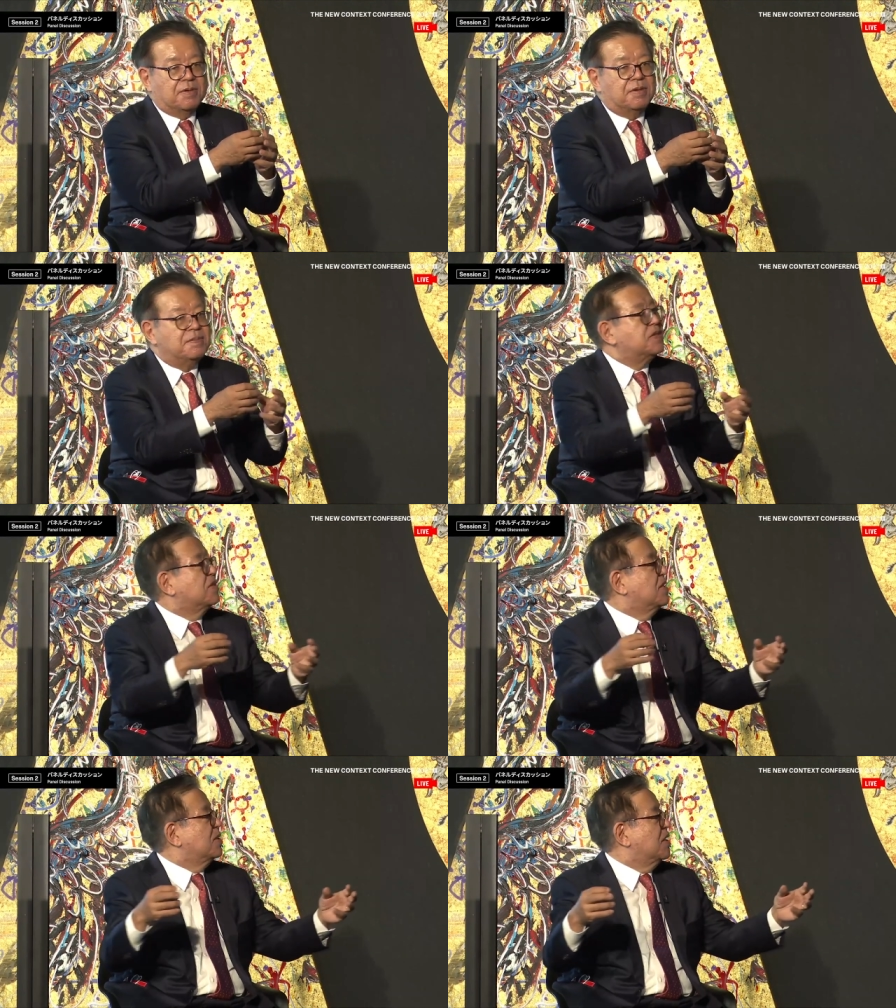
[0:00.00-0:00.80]

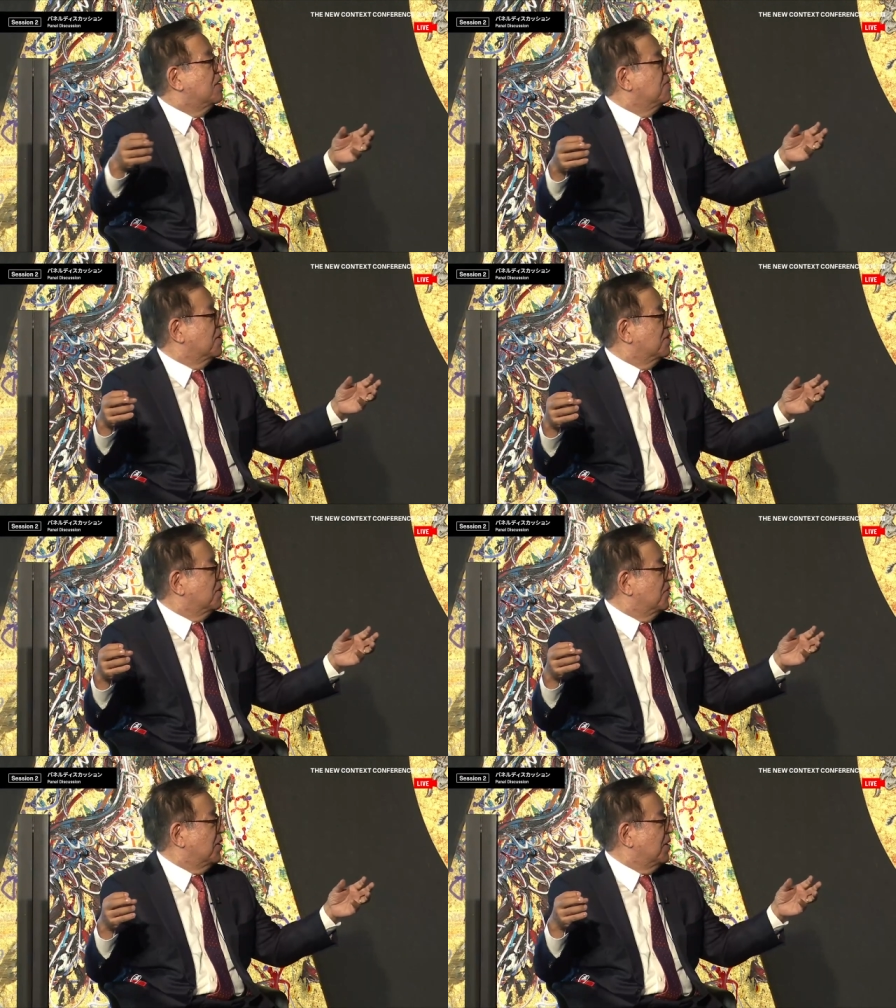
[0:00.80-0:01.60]
common design
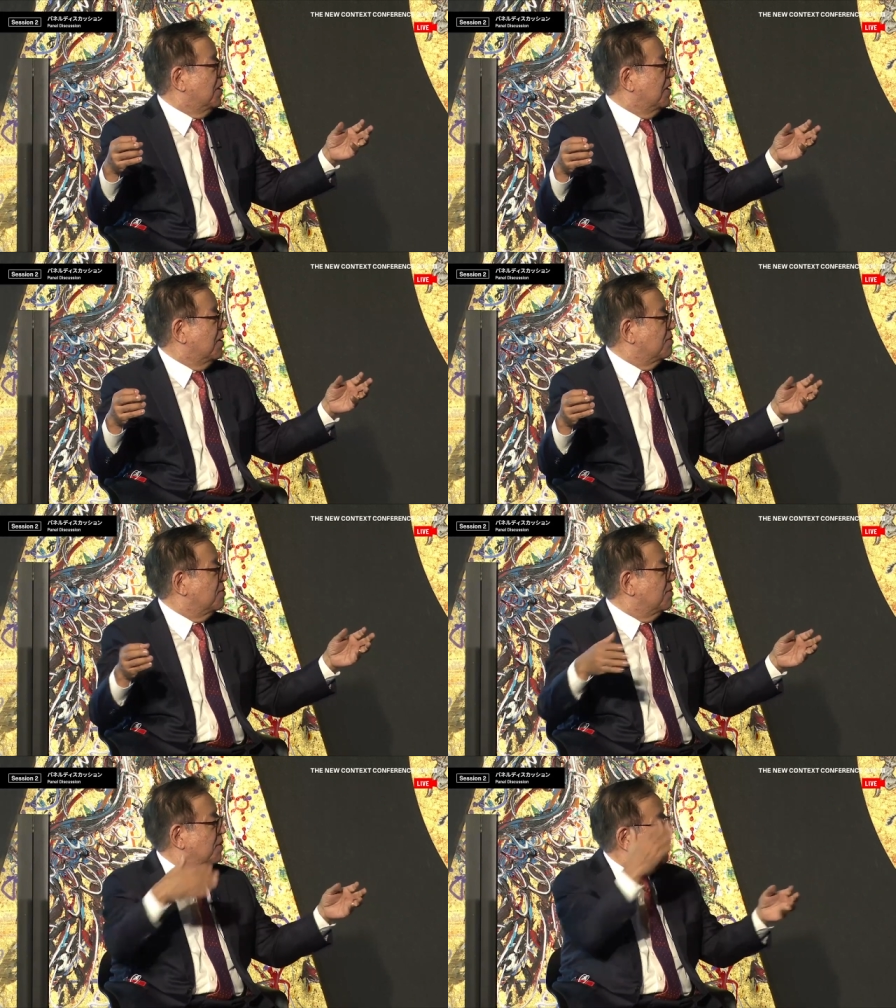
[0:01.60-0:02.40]
philosophy
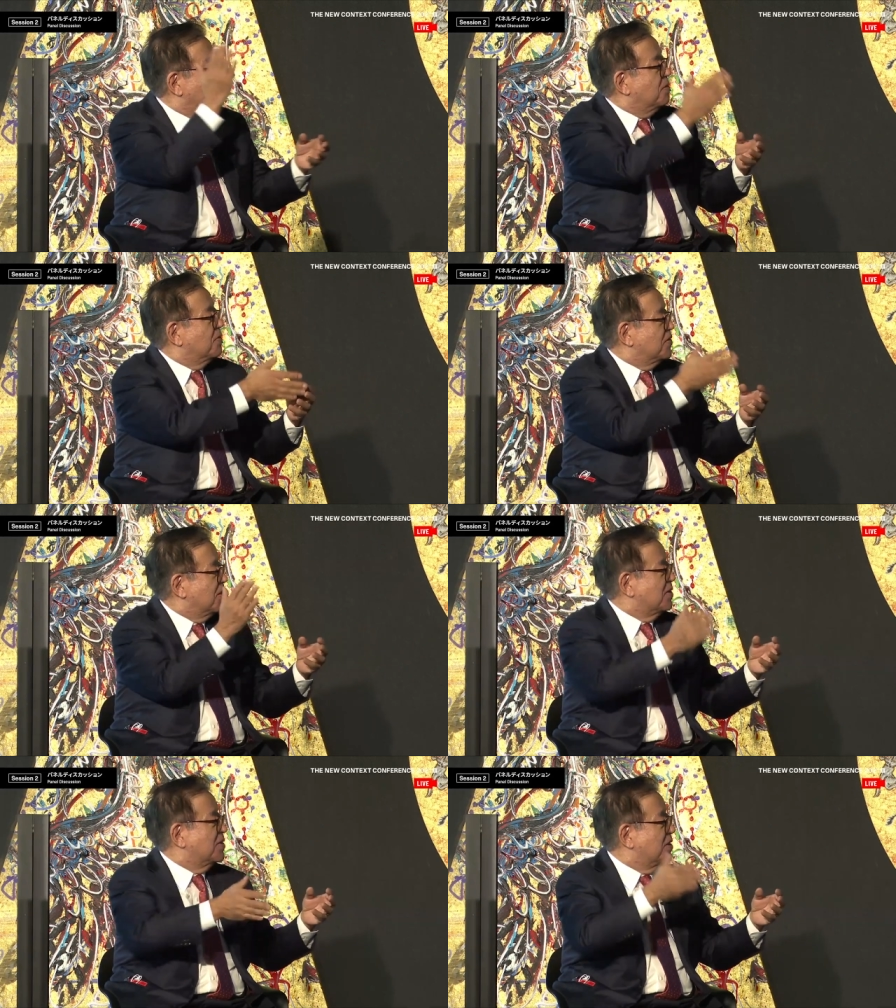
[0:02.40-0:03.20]
to all of
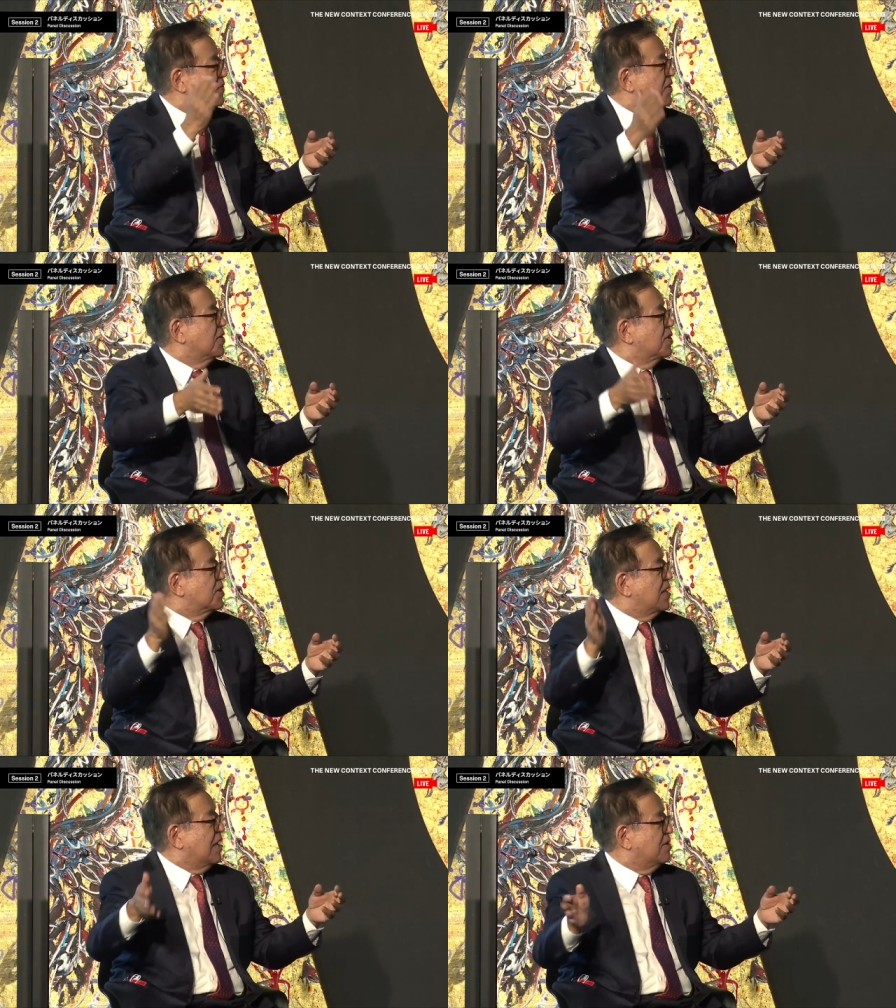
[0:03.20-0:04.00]
the different
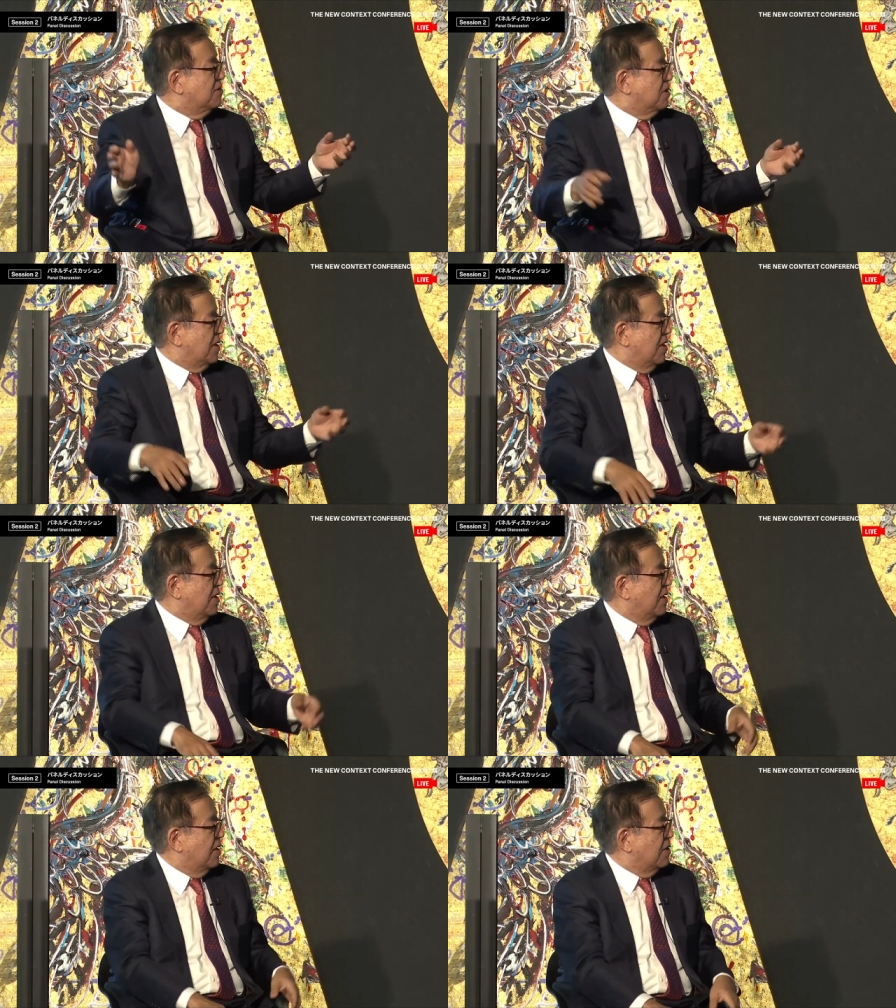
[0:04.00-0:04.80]
silos, right?